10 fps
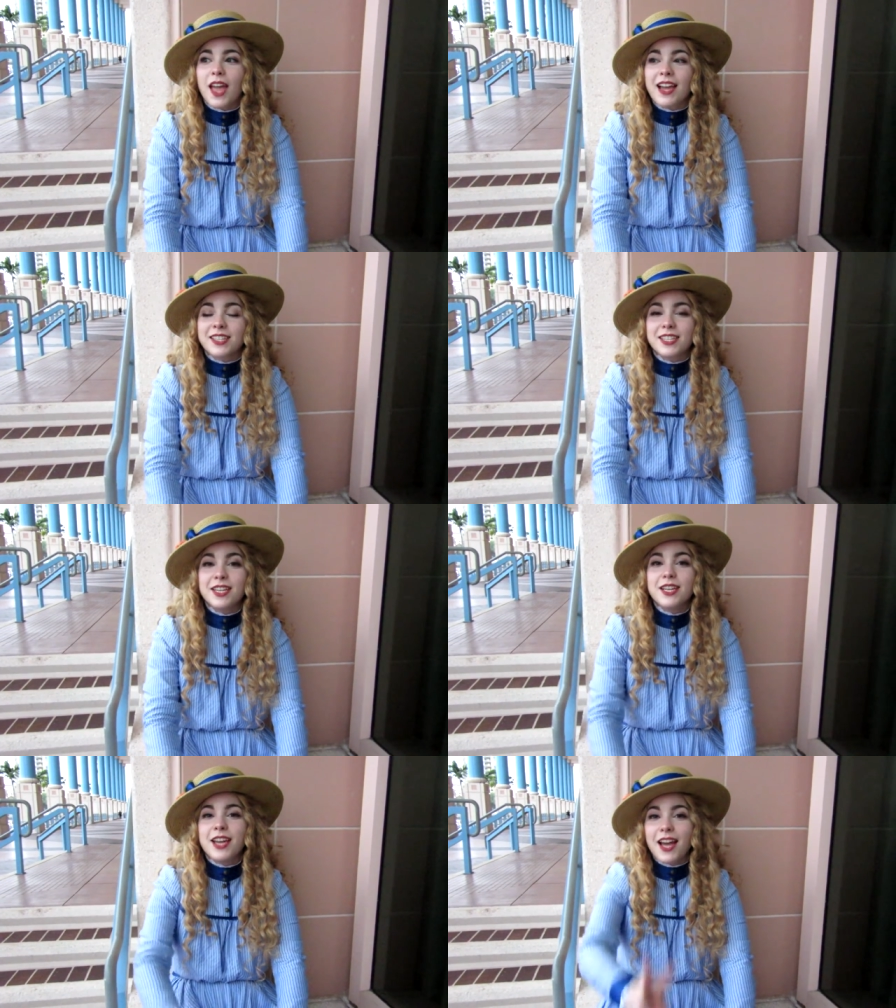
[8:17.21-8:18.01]
actually,
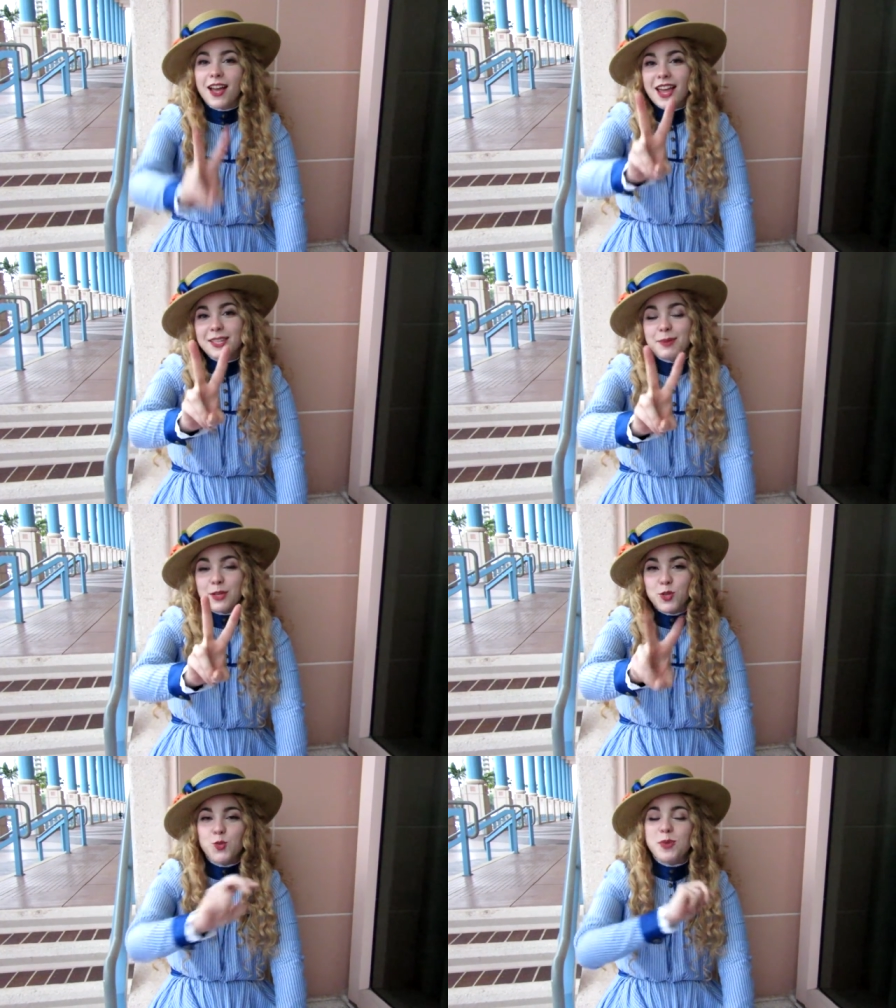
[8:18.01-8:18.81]
I got asked by
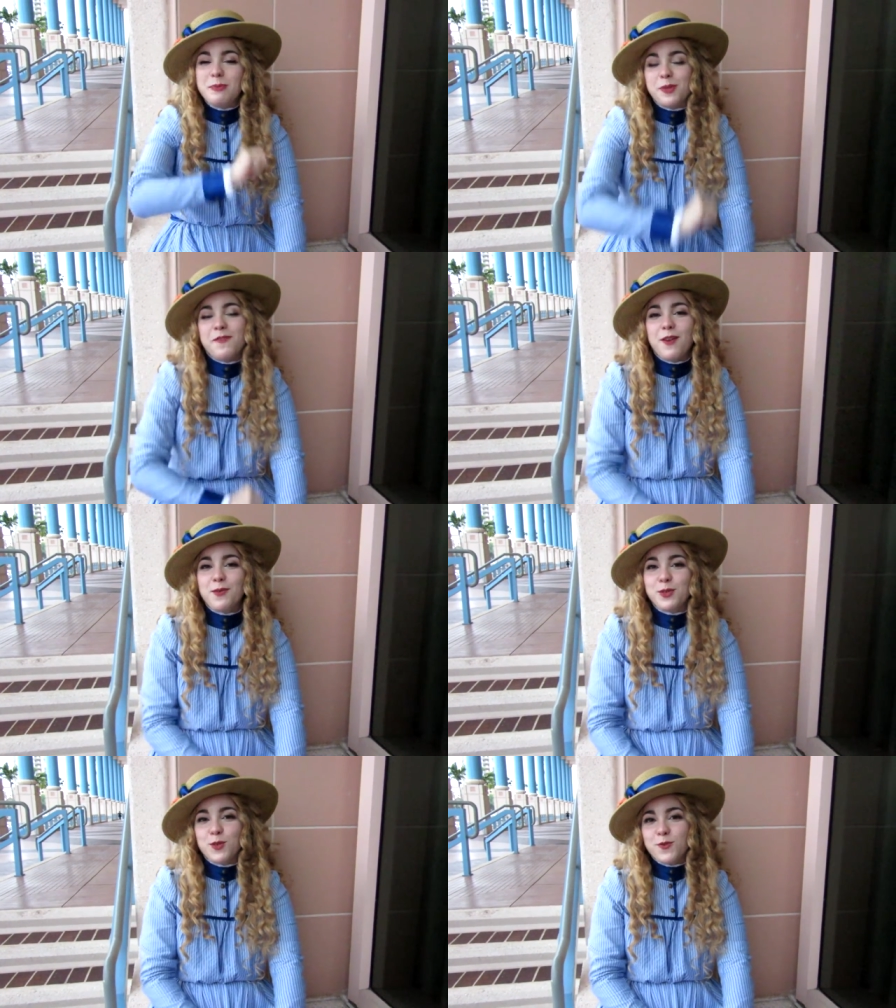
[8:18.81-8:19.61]
two people if I
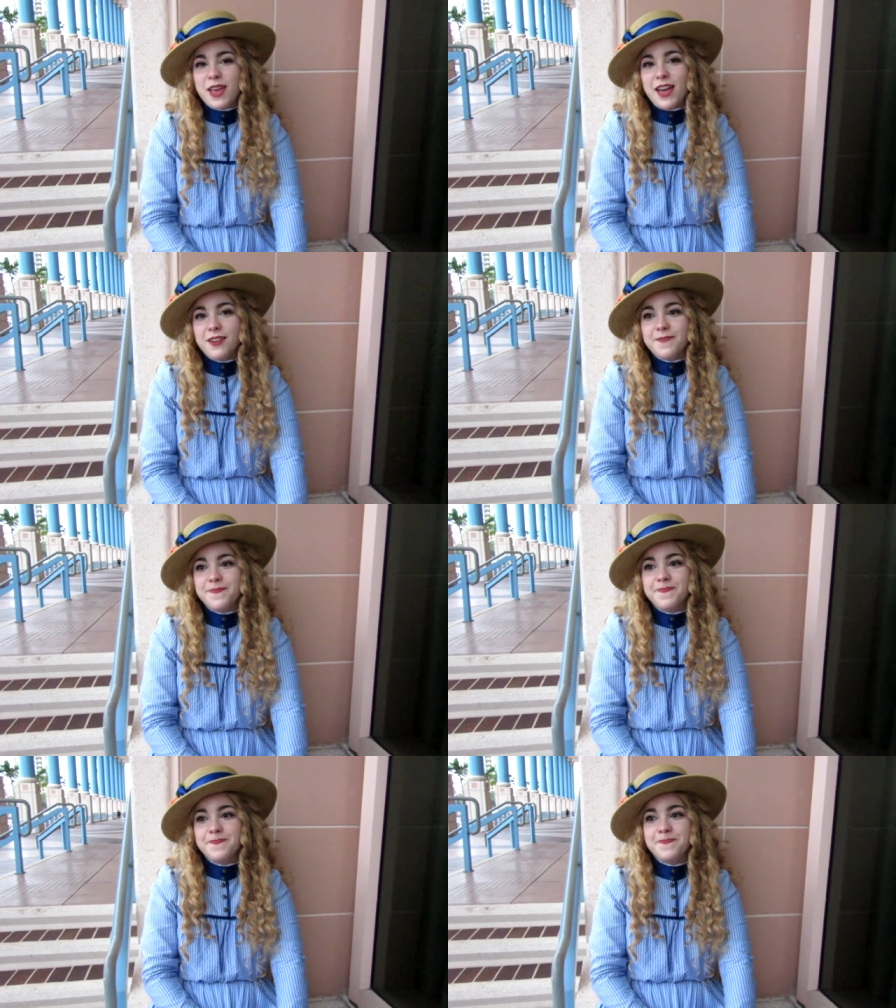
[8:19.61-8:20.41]
was Sophie Hatter.
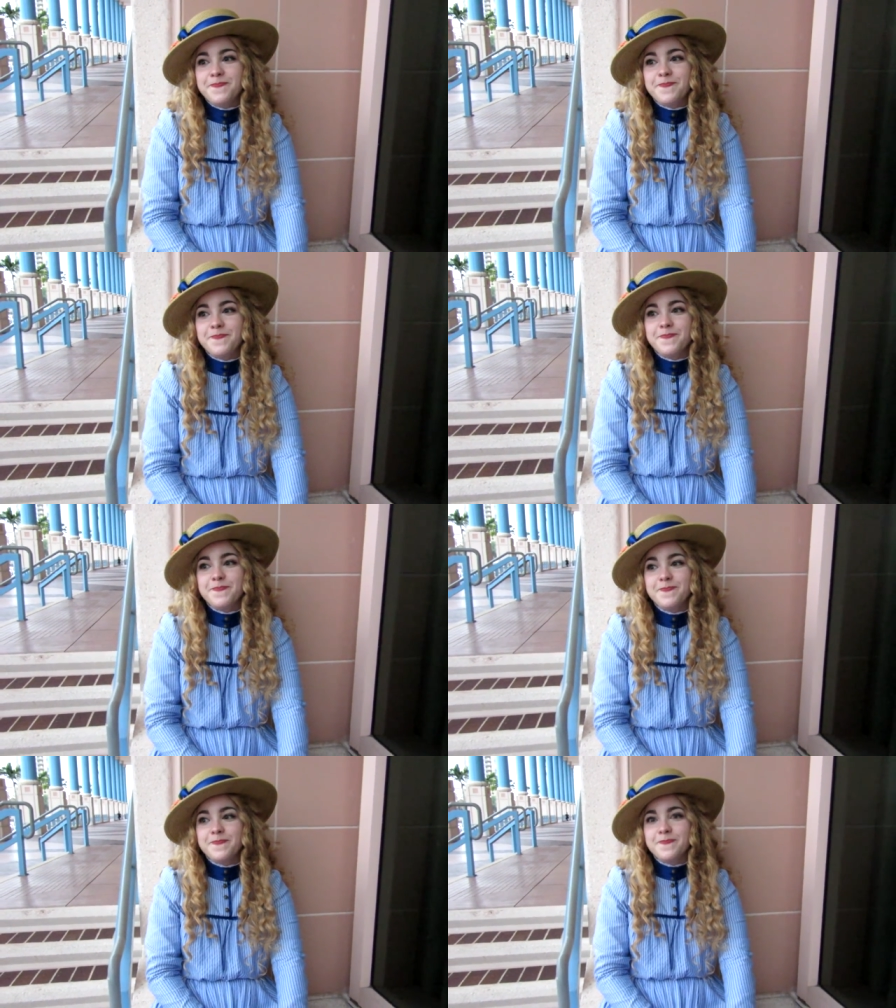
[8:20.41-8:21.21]
Mm-hmm.
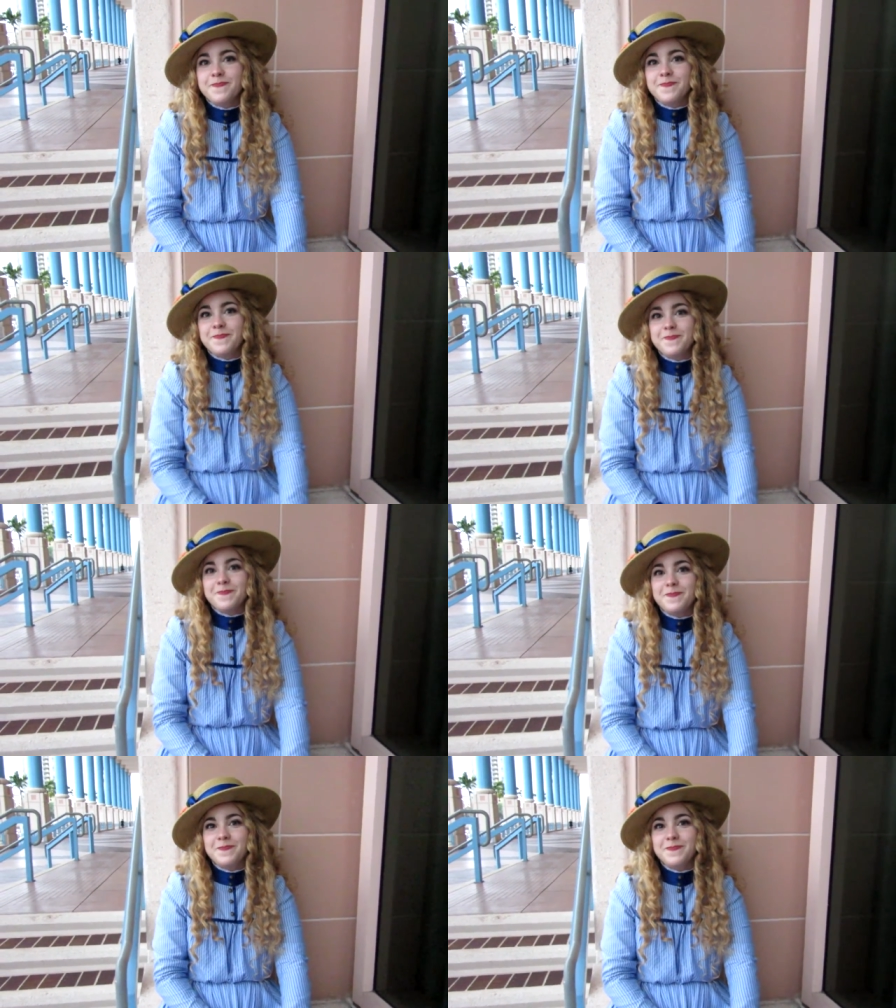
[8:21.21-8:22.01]
And one of them like
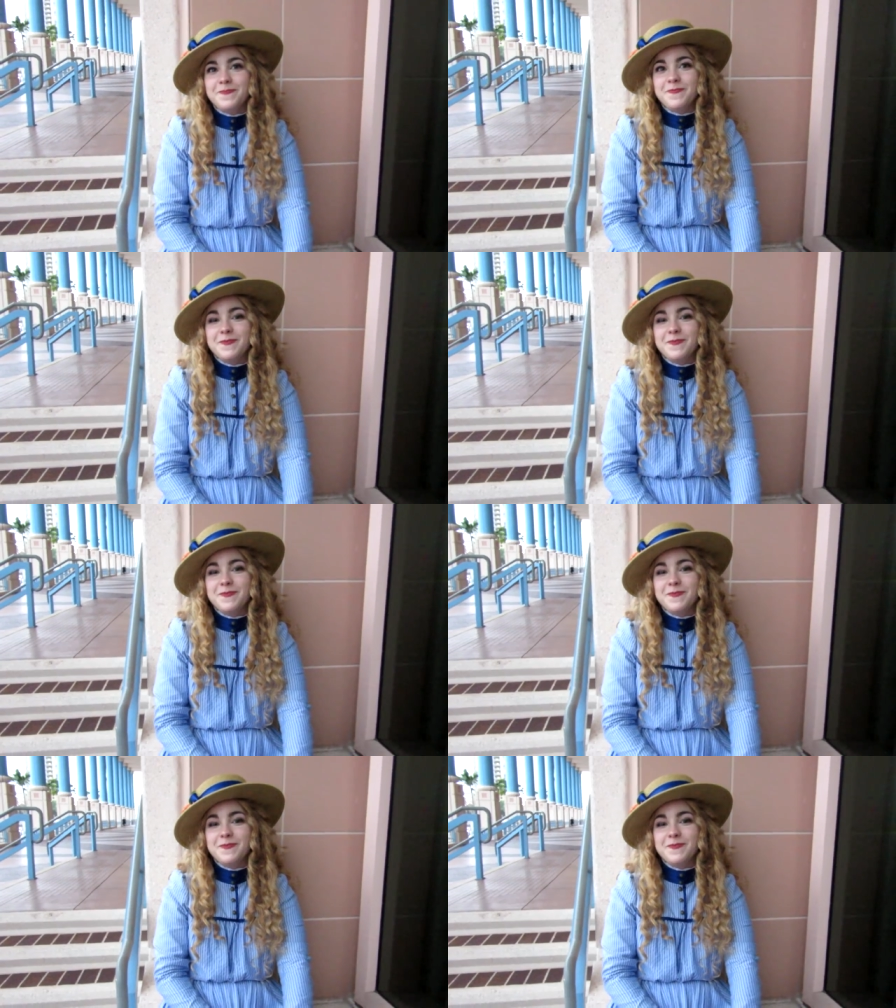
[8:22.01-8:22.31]
knew the book and